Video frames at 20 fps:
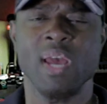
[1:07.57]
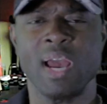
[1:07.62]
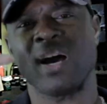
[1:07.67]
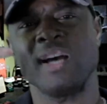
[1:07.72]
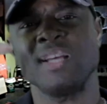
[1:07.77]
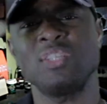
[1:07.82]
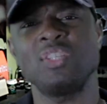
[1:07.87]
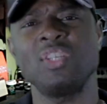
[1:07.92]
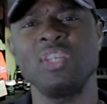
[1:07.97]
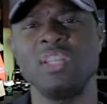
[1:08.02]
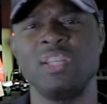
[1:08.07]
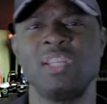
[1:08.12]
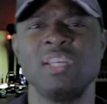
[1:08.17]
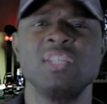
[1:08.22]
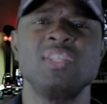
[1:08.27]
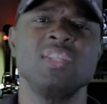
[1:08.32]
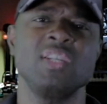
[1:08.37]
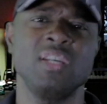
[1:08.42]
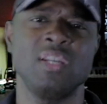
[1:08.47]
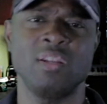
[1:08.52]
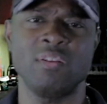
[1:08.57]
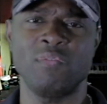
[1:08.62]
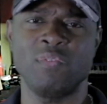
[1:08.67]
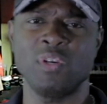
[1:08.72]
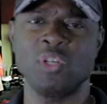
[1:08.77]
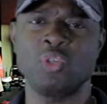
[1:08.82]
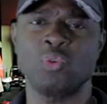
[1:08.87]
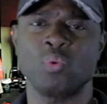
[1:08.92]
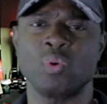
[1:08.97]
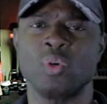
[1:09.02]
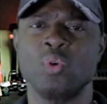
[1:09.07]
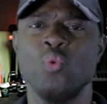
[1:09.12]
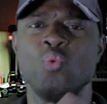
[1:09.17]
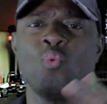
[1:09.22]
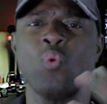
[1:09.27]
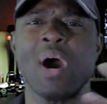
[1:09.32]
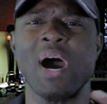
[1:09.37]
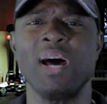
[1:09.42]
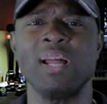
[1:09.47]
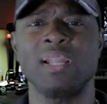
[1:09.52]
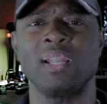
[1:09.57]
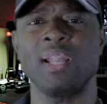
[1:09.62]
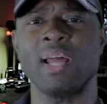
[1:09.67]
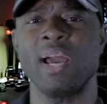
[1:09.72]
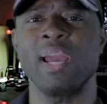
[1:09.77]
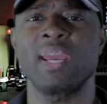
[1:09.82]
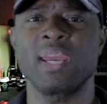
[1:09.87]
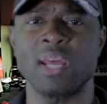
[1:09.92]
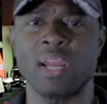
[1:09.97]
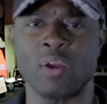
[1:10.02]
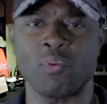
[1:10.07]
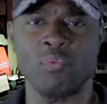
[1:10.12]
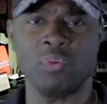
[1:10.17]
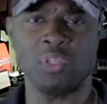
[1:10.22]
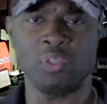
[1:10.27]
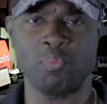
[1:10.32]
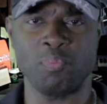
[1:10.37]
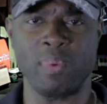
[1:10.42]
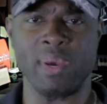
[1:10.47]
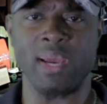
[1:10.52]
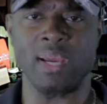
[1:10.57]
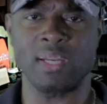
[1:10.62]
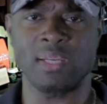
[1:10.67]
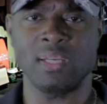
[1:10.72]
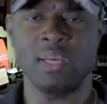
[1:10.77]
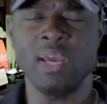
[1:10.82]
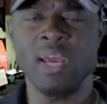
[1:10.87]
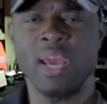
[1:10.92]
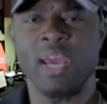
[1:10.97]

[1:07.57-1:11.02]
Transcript: I see this individual who I like and I respect,